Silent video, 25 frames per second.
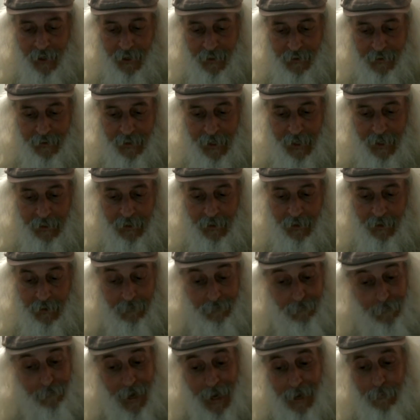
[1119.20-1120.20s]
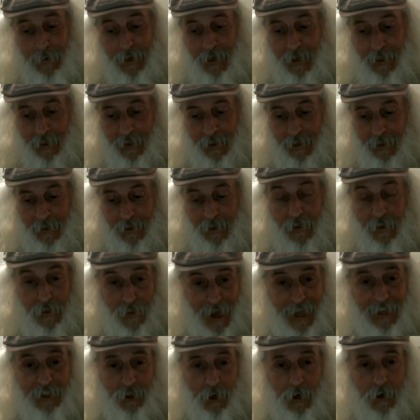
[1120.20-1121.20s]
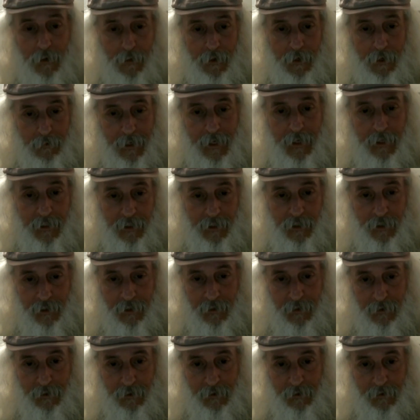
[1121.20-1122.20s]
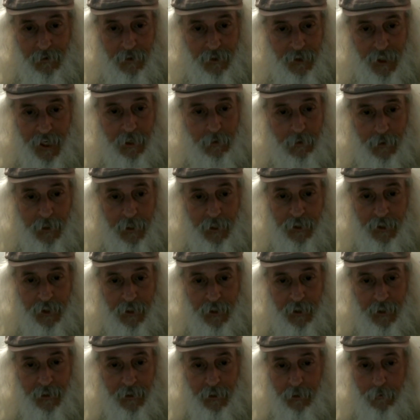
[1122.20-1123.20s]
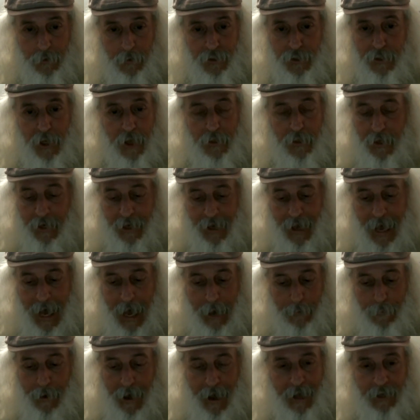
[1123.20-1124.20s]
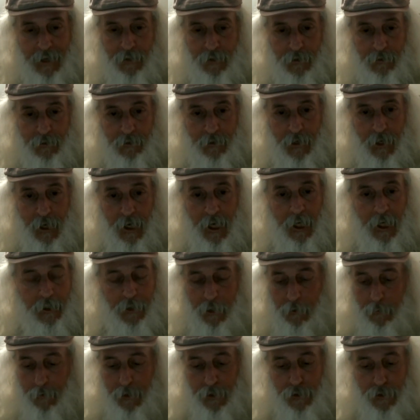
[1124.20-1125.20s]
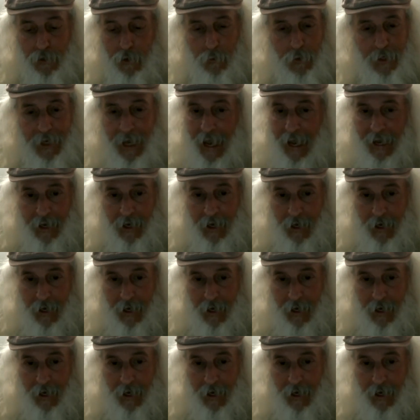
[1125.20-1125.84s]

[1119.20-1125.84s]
that maybe that's all there is synchronicity. There is nothing haphazard, there is no chaos.